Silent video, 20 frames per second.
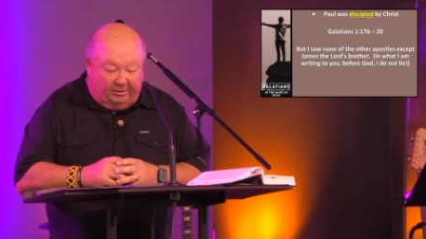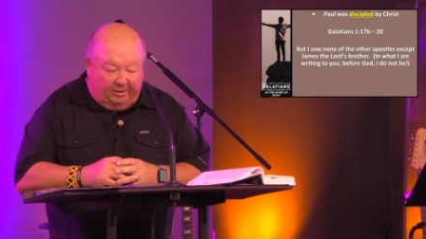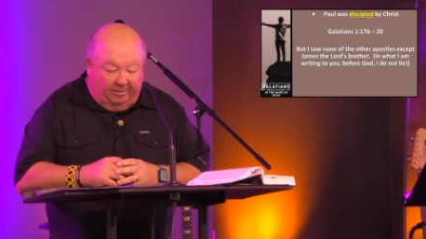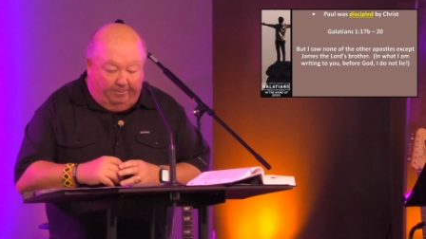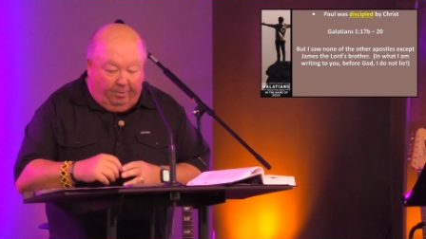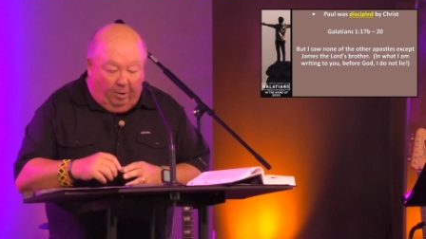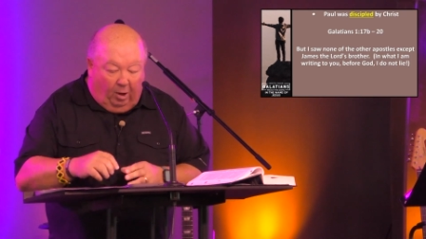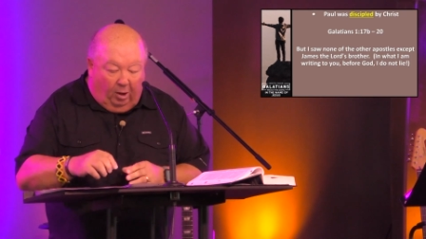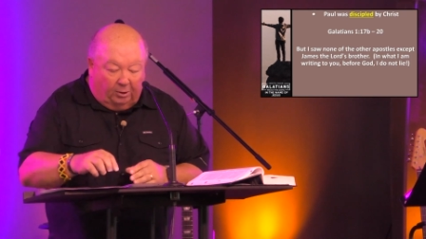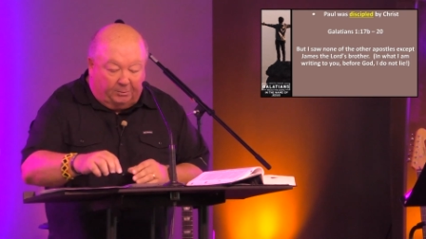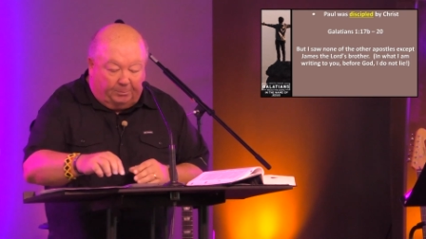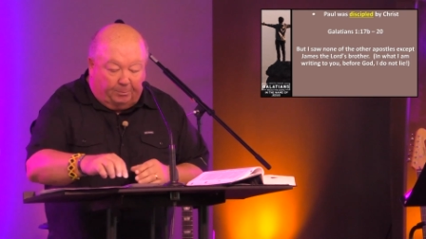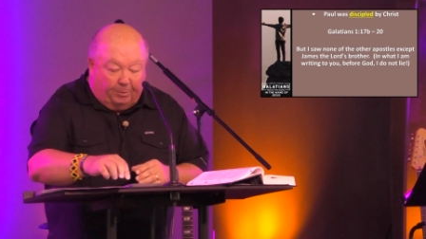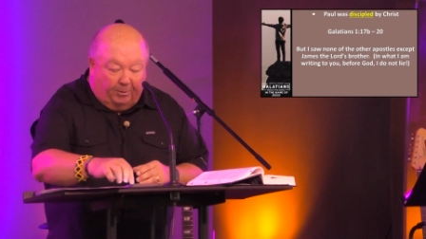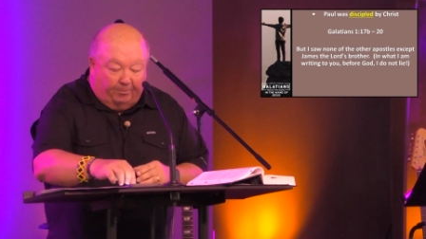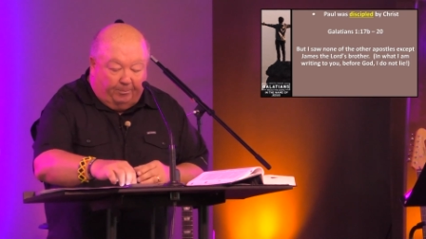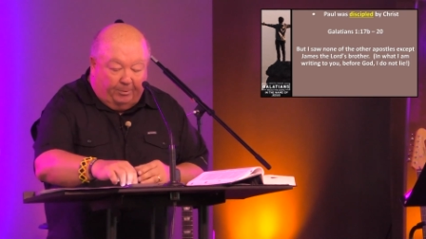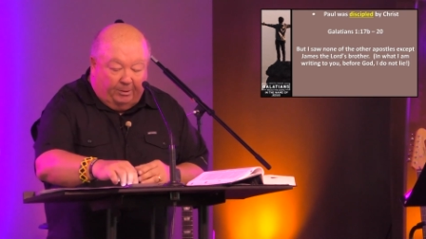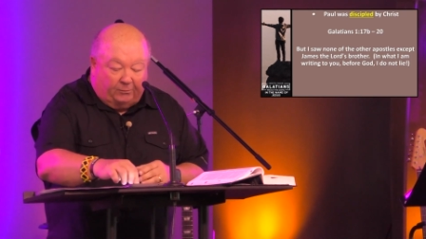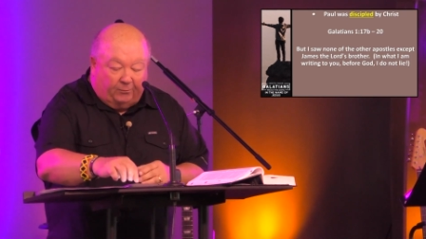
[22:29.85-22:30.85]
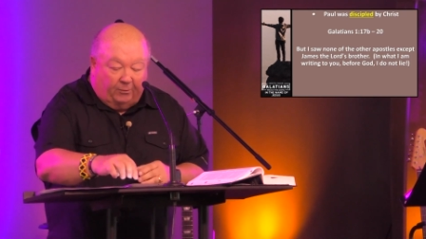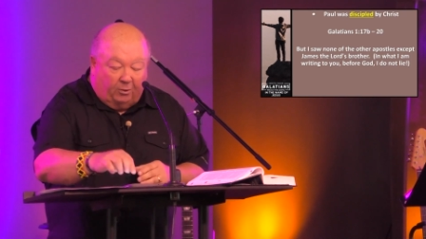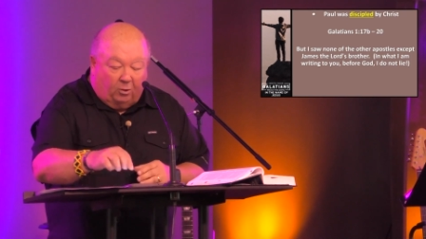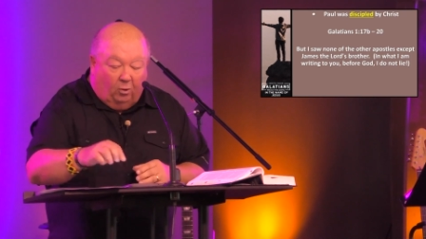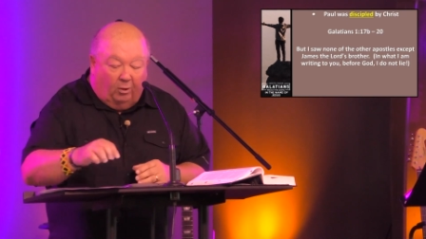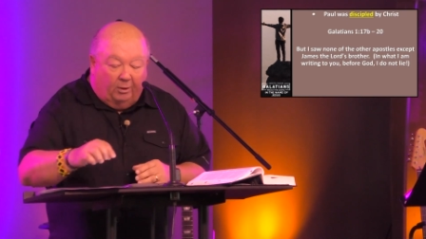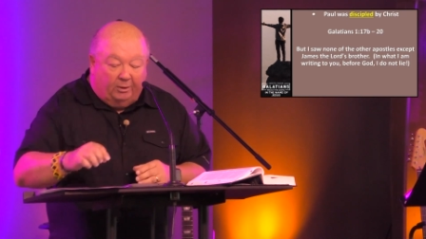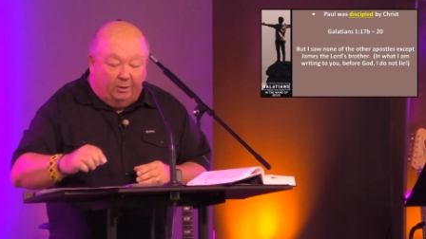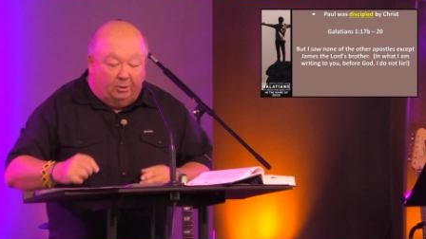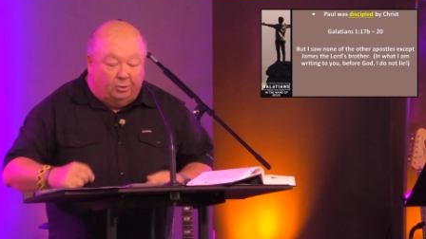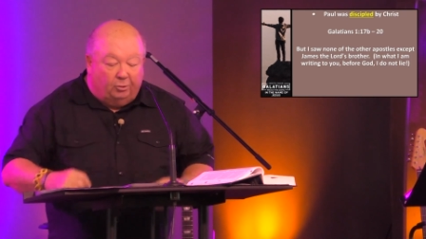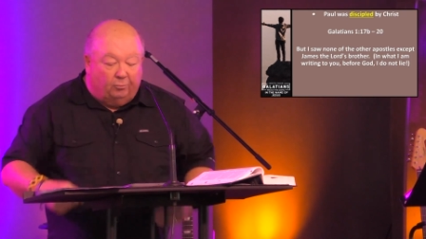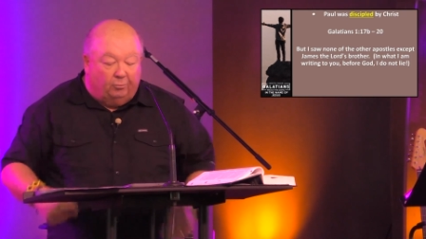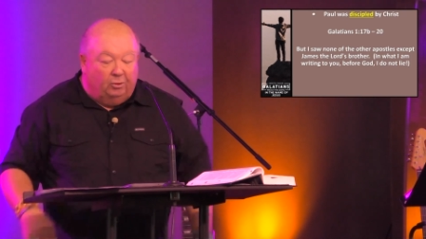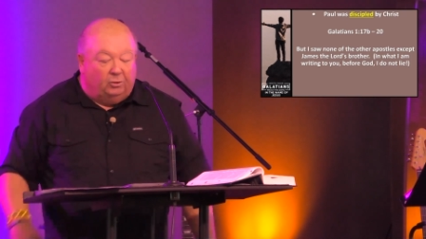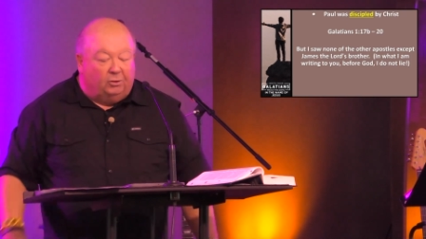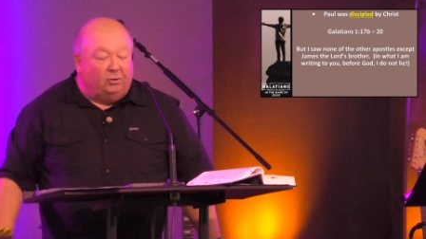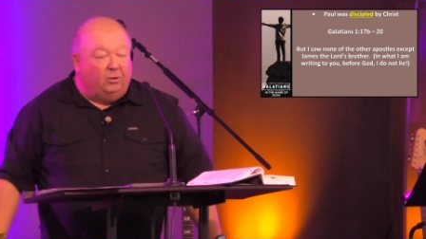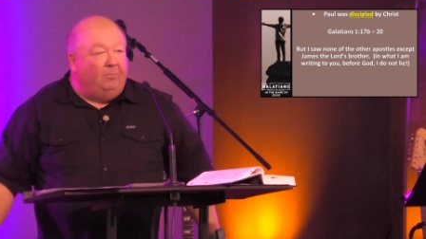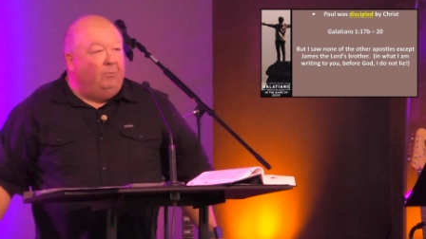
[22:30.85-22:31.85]
and Paul's purpose for going to
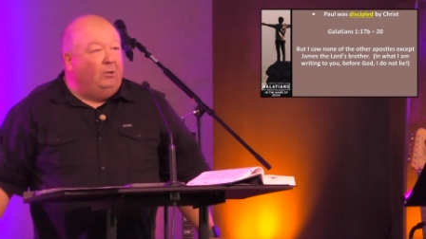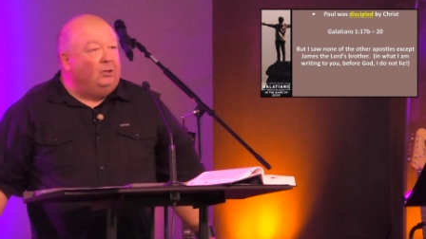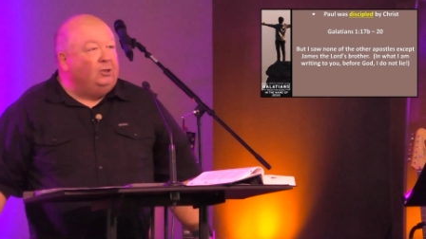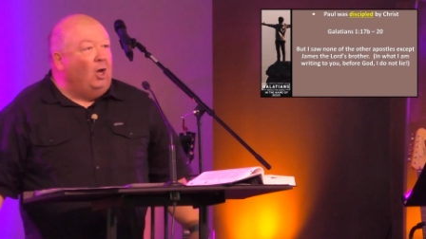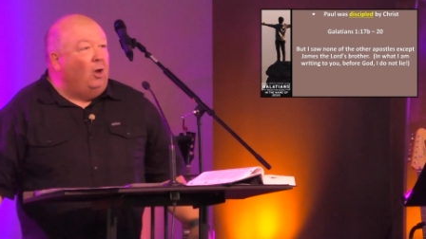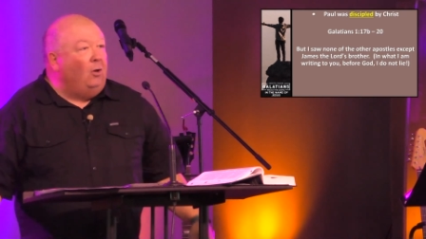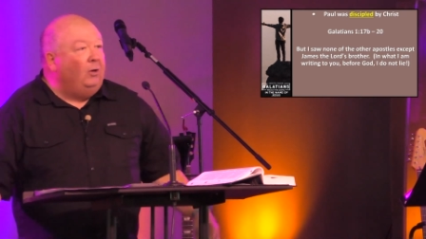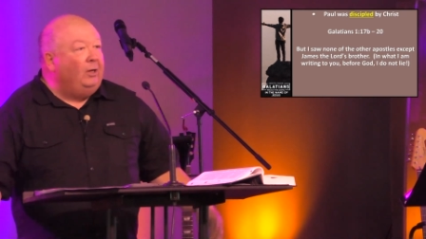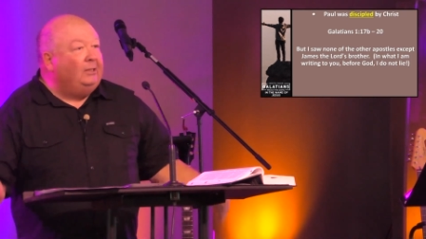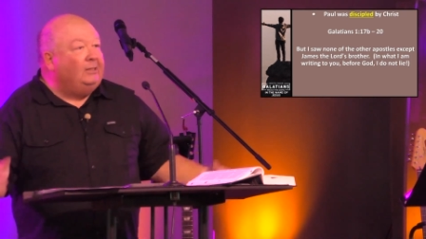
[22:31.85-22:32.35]
Jerusalem was only